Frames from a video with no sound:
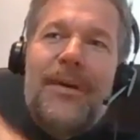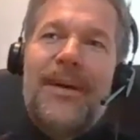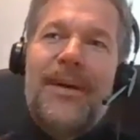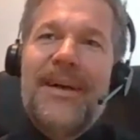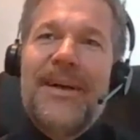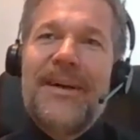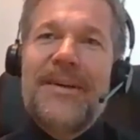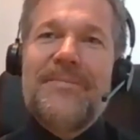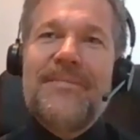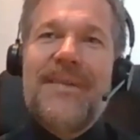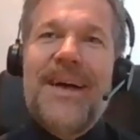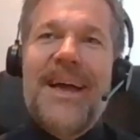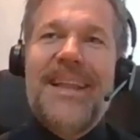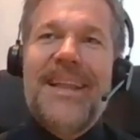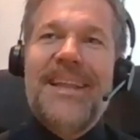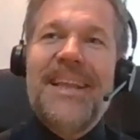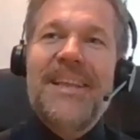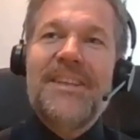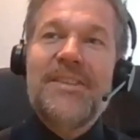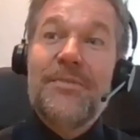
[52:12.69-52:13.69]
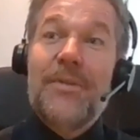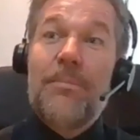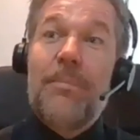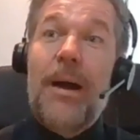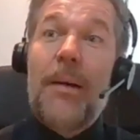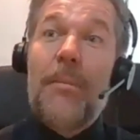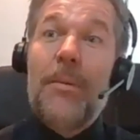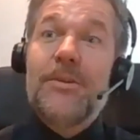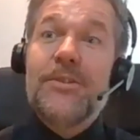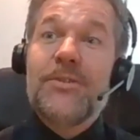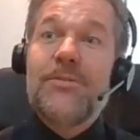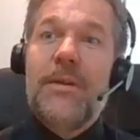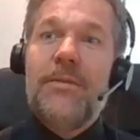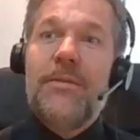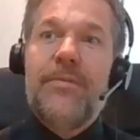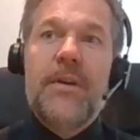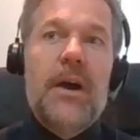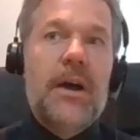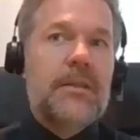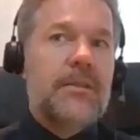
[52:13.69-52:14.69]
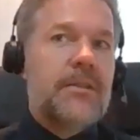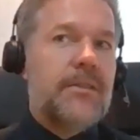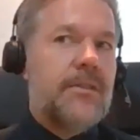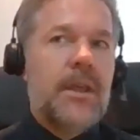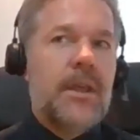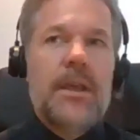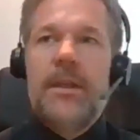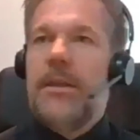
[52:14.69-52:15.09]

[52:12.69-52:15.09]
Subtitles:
And in each of the bubbles, we've got,